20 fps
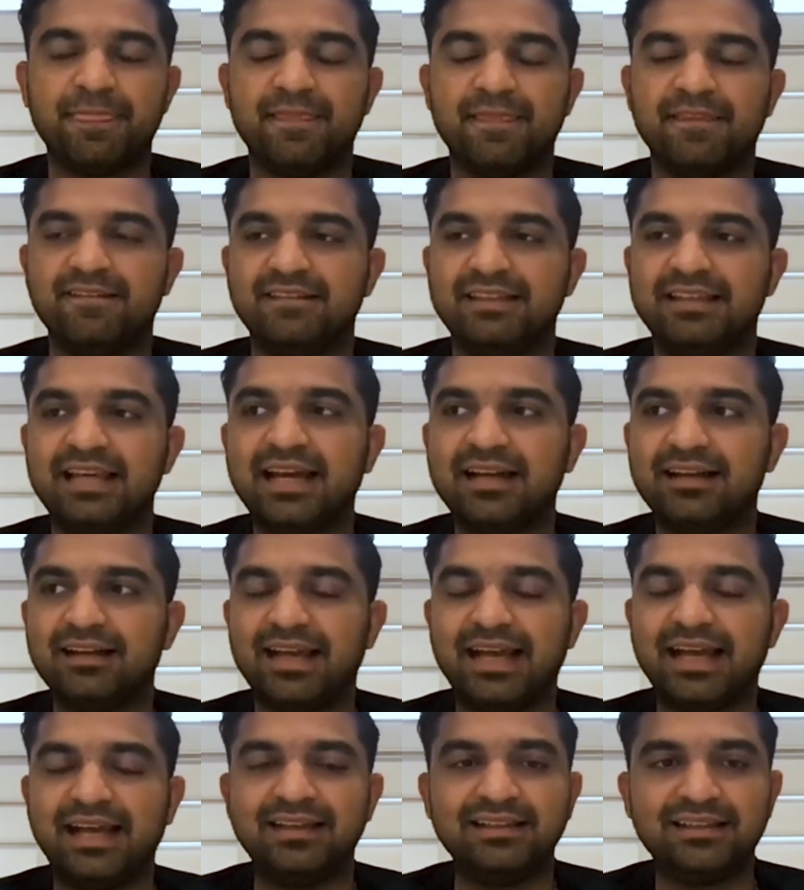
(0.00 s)
Yet
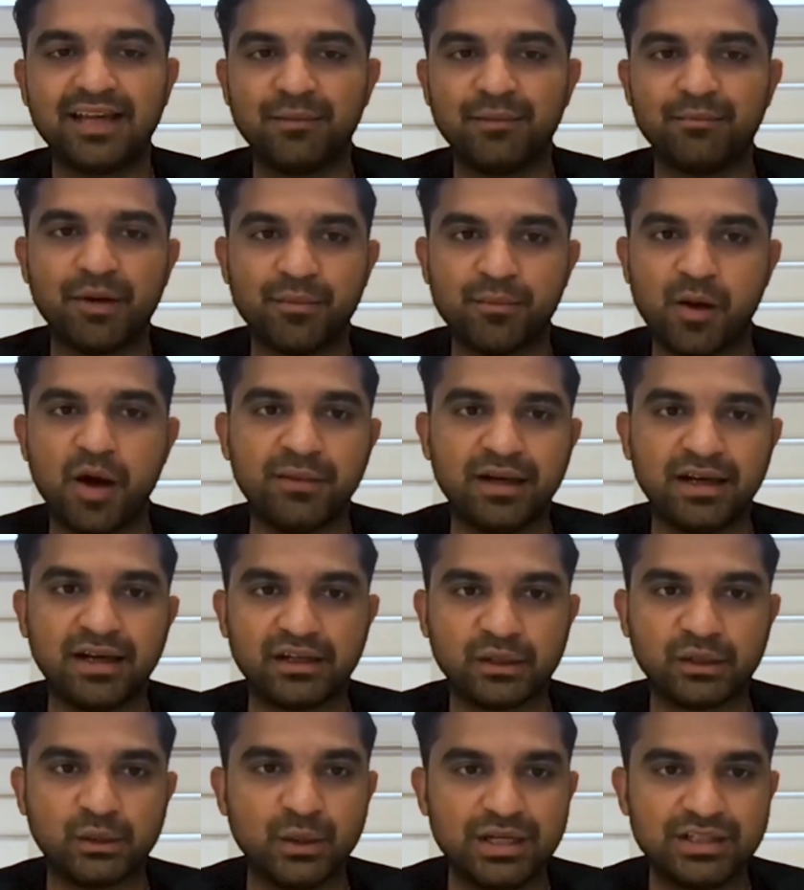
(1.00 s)
anytime my mom had a
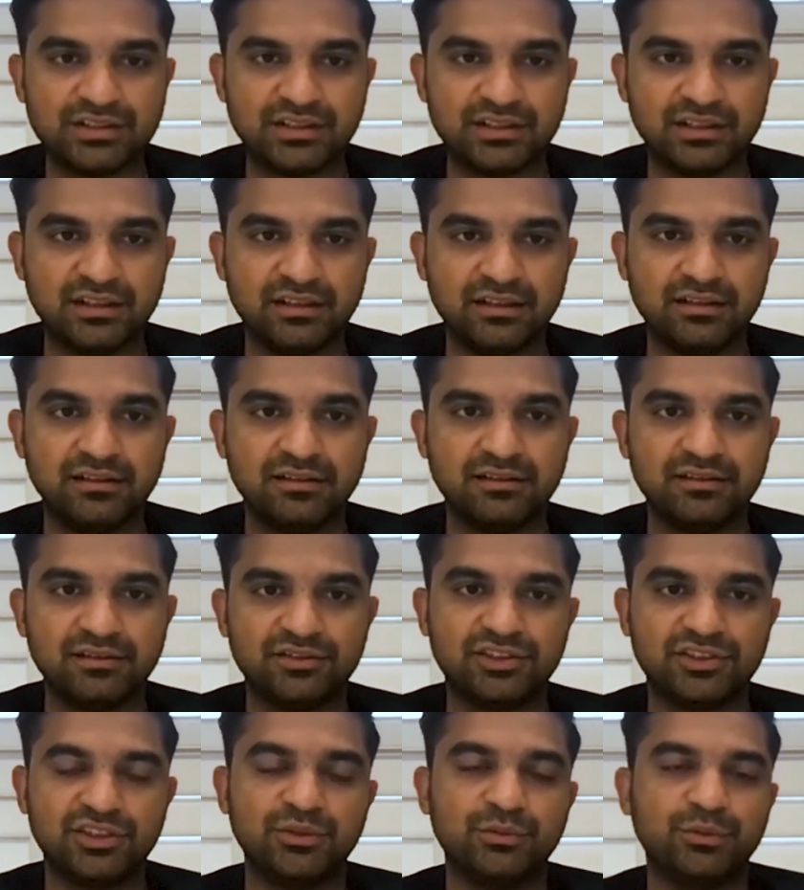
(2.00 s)
question,
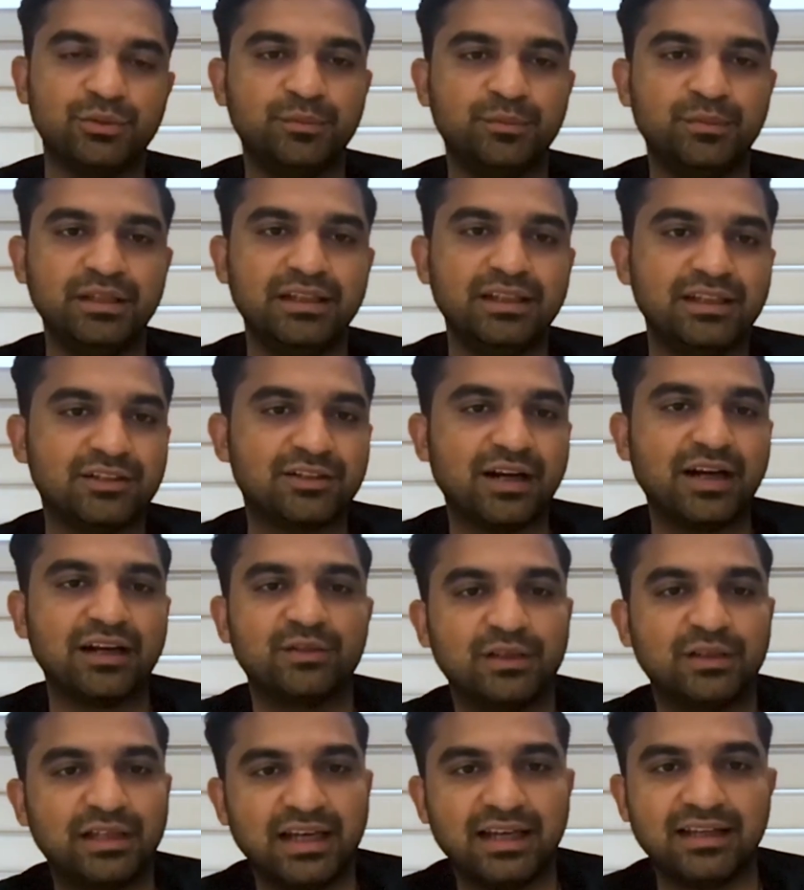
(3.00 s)
she would be trying to
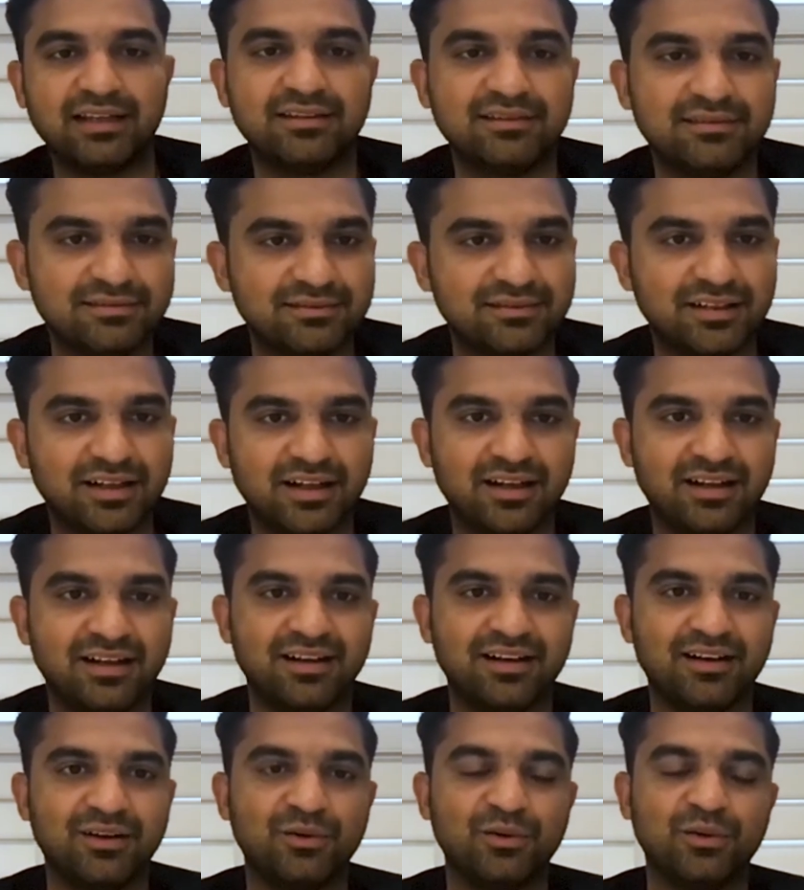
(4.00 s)
get
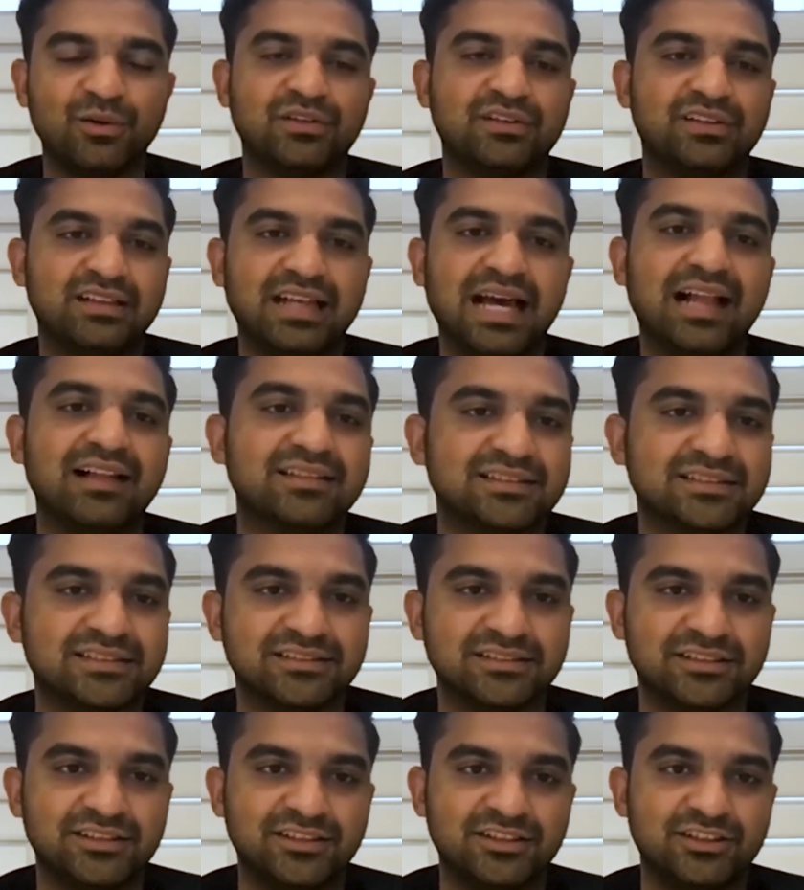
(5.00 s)
hold of the dialysis
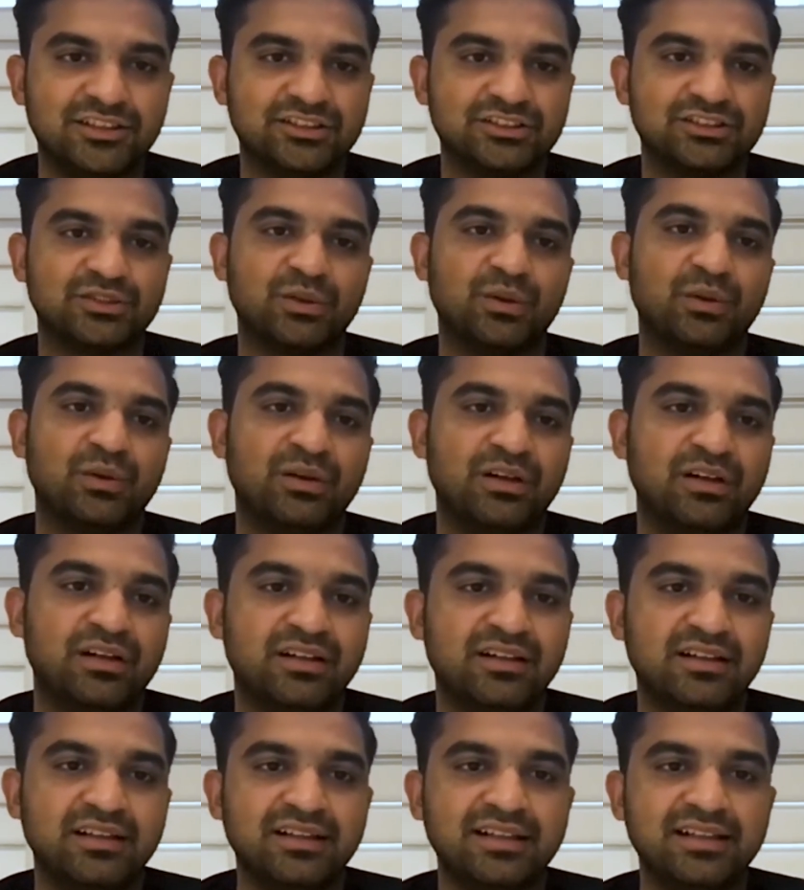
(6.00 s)
nurse, or